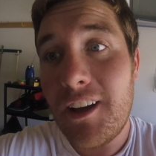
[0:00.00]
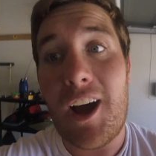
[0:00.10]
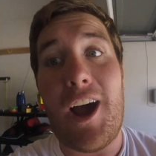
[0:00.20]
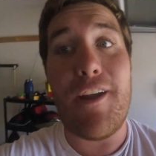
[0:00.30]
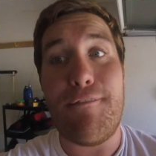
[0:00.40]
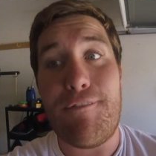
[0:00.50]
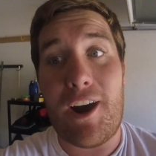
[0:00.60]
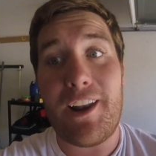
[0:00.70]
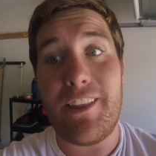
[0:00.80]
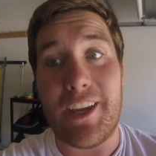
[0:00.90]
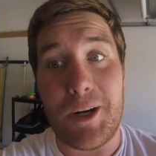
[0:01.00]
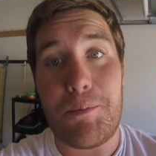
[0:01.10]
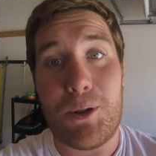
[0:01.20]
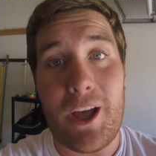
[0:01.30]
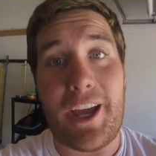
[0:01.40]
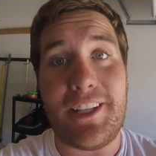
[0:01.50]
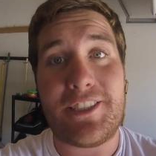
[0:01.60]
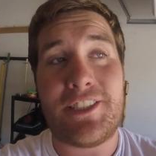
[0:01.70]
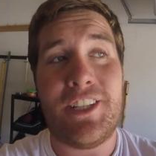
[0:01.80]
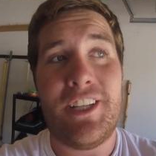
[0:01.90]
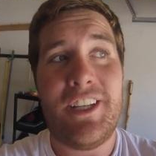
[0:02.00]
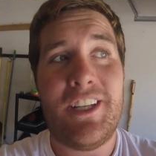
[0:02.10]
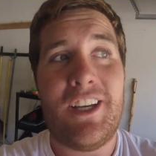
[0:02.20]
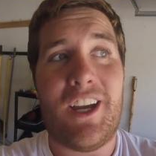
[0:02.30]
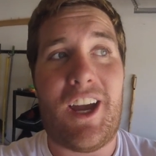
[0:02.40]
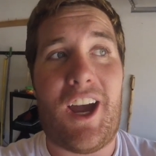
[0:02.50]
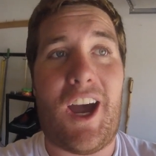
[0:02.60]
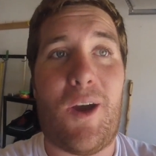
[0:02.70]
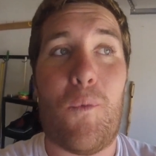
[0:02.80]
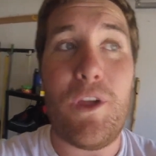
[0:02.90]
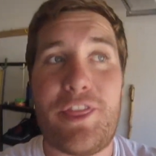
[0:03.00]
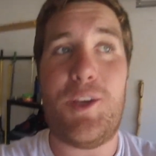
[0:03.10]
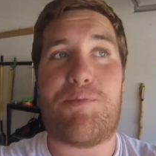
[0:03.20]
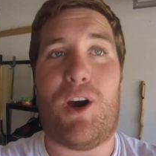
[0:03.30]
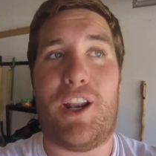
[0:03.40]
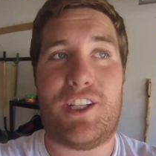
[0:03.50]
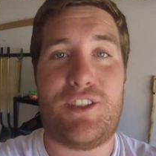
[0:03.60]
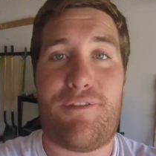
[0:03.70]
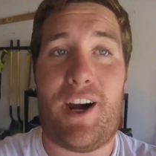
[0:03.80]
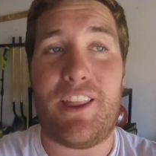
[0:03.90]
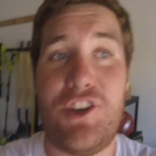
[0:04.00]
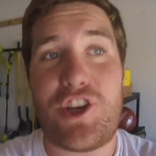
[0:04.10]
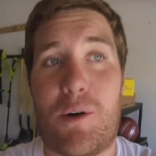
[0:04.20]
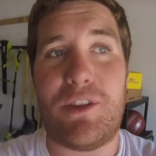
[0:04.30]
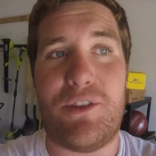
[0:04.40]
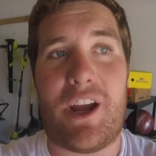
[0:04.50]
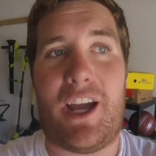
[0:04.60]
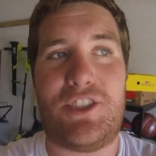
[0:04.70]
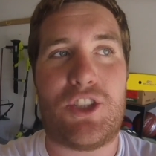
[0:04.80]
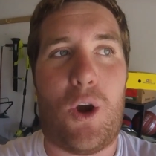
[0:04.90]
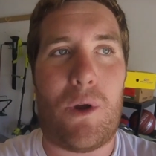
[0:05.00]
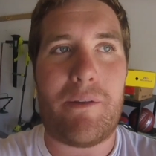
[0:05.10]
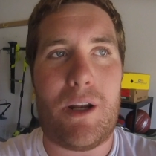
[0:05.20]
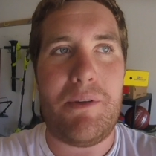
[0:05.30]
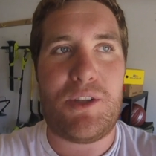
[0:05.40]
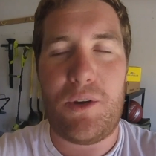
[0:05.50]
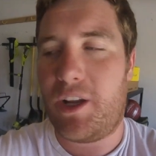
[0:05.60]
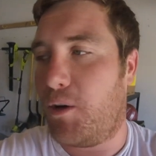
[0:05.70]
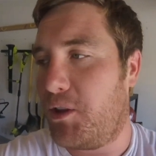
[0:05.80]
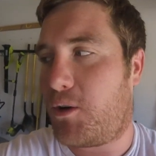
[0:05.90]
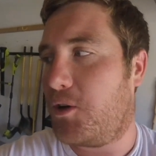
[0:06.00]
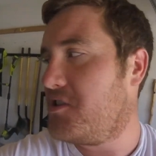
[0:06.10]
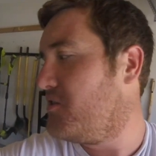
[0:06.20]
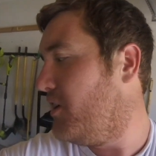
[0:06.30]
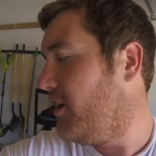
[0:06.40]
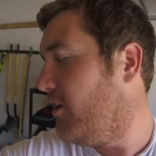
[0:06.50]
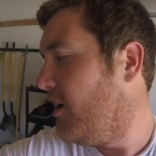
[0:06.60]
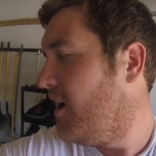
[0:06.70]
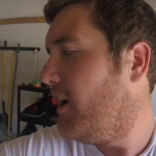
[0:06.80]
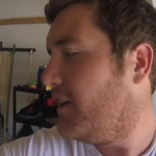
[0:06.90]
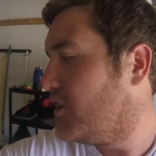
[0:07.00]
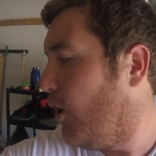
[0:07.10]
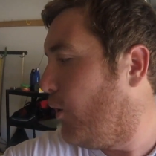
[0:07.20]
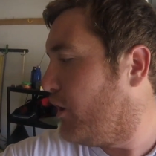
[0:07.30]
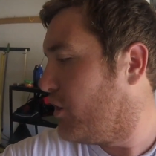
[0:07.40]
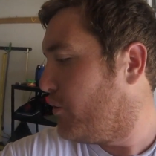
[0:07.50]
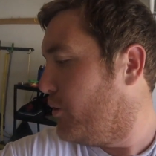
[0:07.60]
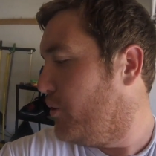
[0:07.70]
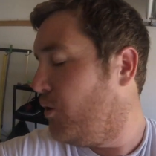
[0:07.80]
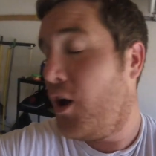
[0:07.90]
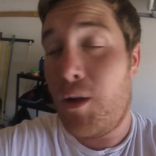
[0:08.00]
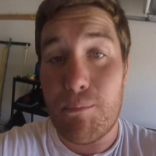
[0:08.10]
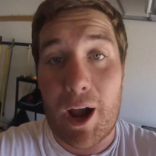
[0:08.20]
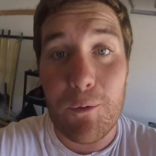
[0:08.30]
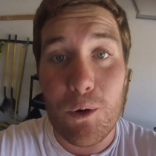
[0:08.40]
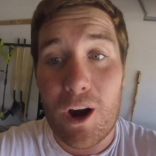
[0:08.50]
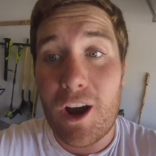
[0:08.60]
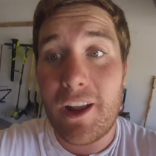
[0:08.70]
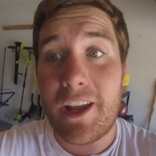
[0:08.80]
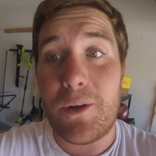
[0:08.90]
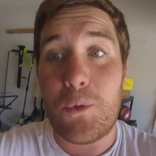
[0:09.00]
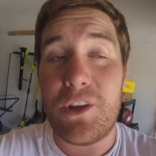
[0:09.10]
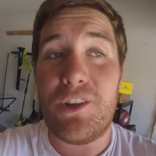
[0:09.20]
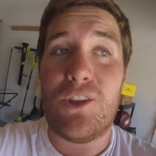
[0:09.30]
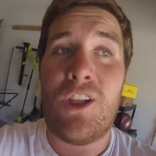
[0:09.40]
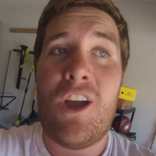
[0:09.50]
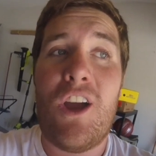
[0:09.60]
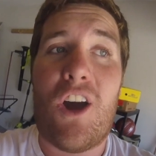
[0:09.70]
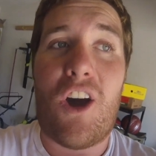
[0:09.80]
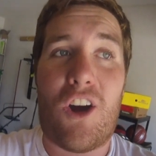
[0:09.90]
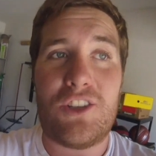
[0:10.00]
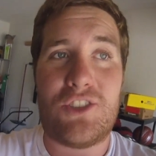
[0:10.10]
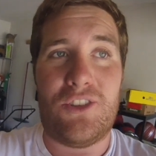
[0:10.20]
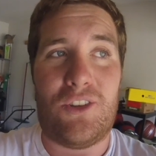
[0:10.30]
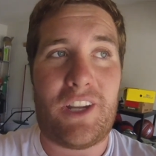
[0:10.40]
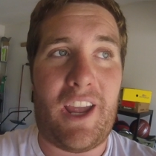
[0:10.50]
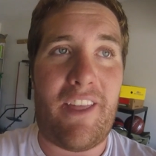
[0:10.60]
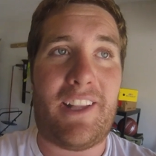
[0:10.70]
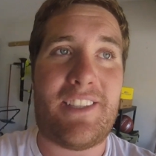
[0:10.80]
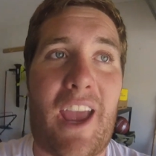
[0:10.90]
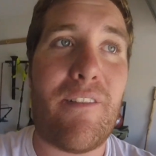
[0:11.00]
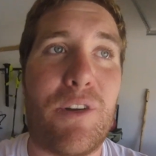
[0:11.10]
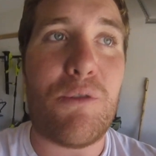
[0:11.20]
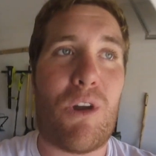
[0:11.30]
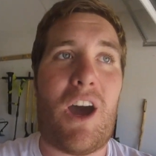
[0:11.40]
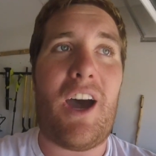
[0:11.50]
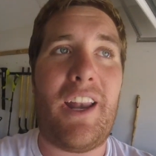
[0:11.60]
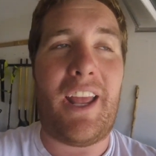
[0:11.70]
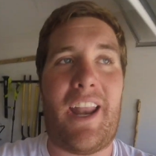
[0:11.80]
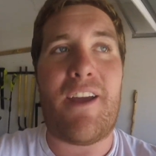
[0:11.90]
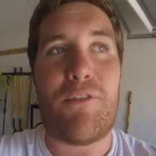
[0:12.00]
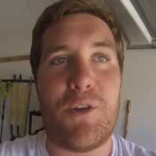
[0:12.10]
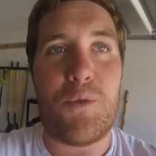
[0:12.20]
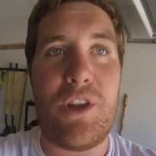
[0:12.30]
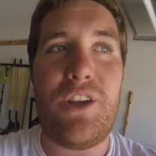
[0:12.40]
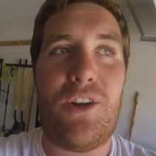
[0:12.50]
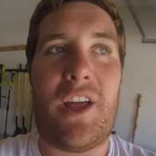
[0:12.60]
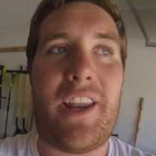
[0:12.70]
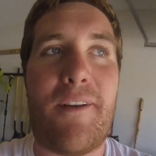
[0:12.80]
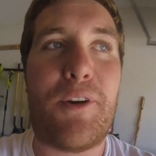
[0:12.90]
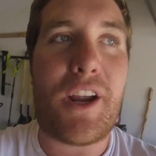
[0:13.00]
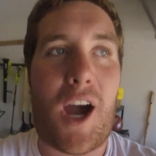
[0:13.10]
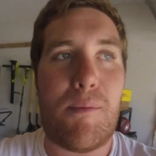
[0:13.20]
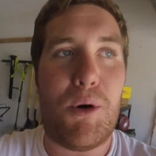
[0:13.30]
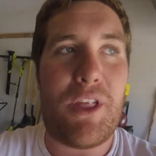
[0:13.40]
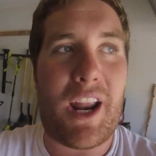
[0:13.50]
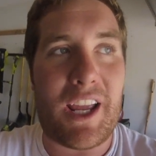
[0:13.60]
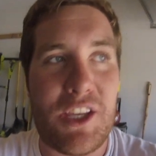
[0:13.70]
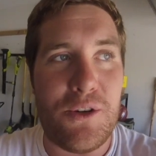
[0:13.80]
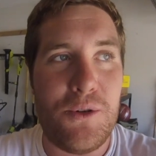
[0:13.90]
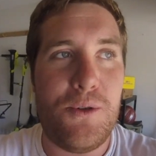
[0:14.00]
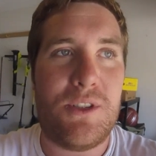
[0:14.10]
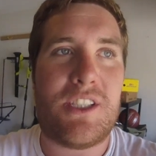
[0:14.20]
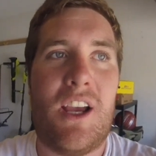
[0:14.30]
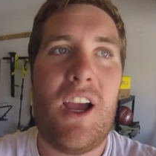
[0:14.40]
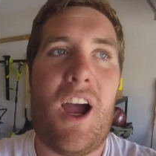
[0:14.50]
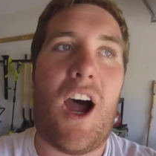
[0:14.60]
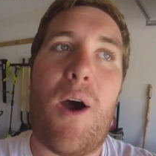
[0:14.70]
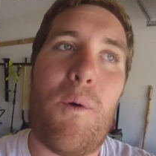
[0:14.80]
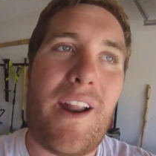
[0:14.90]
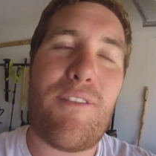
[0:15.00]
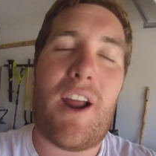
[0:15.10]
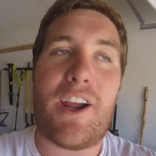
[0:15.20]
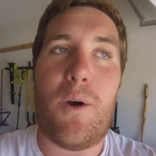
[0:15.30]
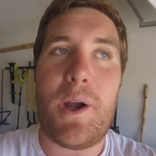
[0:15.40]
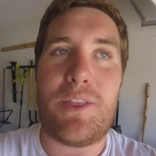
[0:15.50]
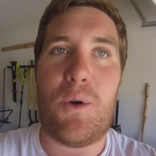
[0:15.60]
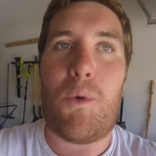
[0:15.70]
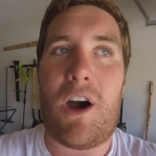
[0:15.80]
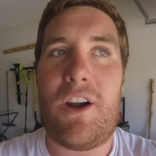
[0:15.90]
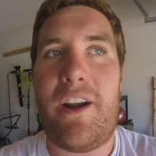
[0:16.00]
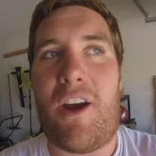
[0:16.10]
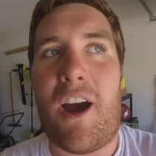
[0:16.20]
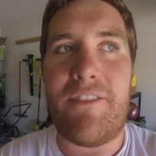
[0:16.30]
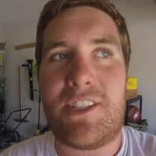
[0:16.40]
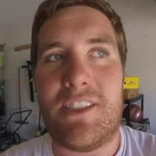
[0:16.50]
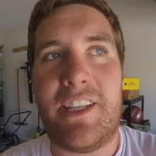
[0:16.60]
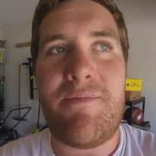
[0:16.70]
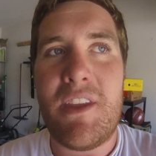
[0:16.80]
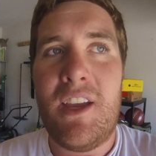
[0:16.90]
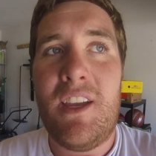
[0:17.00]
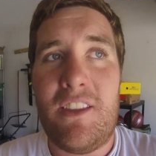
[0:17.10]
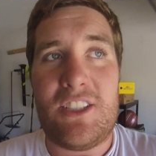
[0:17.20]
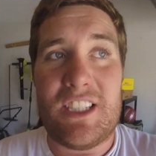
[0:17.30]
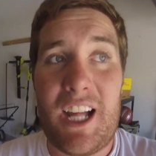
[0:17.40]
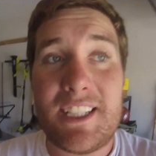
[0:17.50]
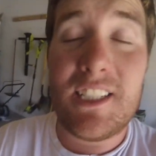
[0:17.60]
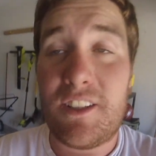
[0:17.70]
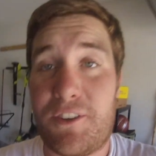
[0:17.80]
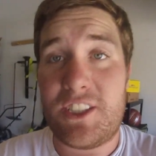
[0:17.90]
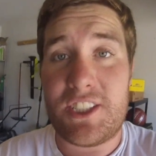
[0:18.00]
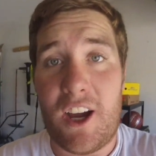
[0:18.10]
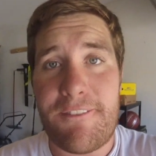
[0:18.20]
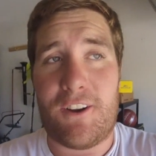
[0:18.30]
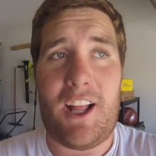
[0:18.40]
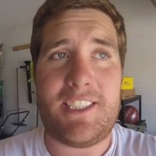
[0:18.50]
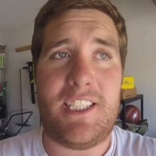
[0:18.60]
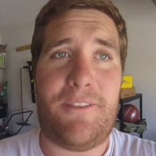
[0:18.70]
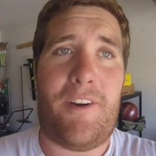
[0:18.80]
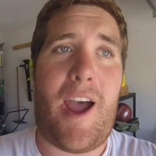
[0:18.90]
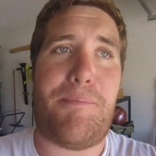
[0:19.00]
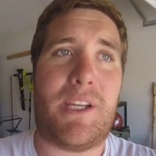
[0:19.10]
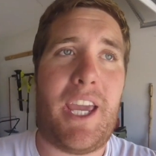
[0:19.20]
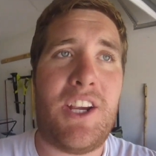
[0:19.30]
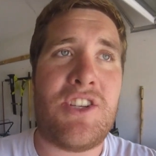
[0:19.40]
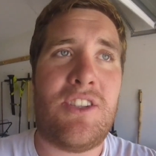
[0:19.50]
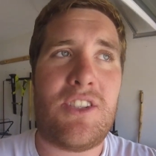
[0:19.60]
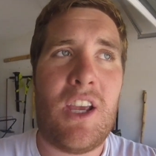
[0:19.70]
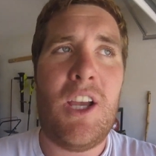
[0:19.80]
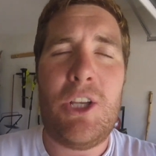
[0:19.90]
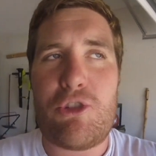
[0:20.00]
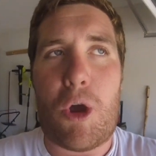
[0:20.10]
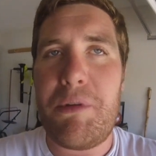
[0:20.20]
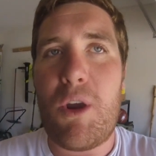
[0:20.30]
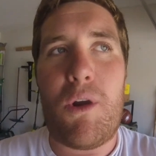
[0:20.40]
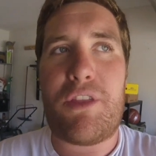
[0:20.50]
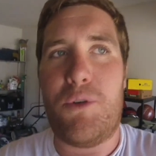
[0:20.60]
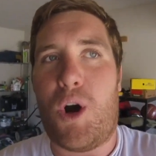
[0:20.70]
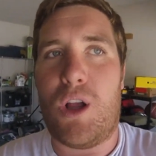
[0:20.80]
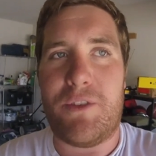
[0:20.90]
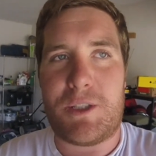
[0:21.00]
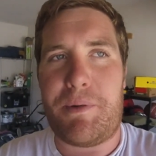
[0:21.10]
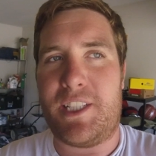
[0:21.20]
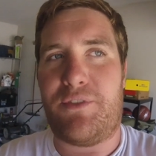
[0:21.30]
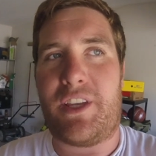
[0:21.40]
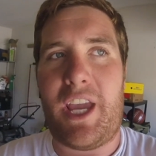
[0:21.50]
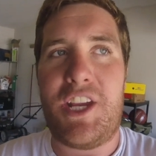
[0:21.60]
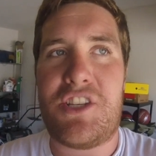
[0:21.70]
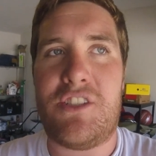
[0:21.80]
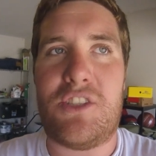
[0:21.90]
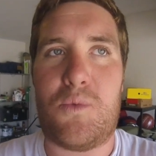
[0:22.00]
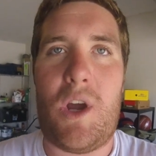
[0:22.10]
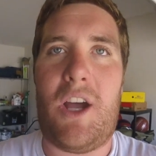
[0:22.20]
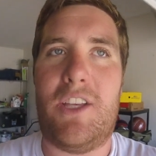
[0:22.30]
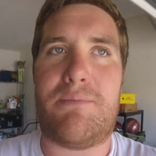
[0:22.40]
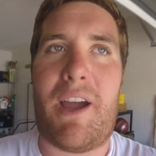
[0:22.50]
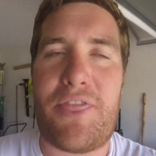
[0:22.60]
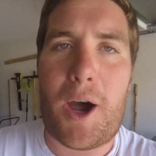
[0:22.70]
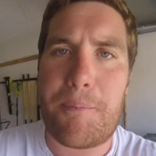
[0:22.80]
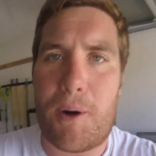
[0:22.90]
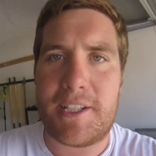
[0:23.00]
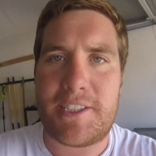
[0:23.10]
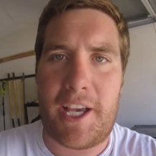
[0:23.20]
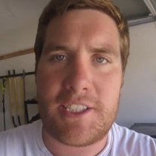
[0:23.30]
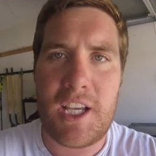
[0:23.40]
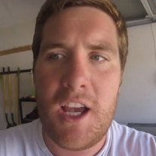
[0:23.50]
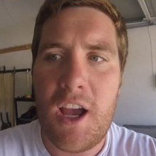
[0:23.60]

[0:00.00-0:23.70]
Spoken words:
I am finally in a place with these products to finally share with you guys. So what I'm going to be doing over the course of this video is going through my rod and reel arsenal. Okay, that's every rod and every reel and every combo that I use whenever I go hit the water. Now obviously there's lots of different stuff for lots of different applications, so I'll be going through all of the specifications as well as my thought process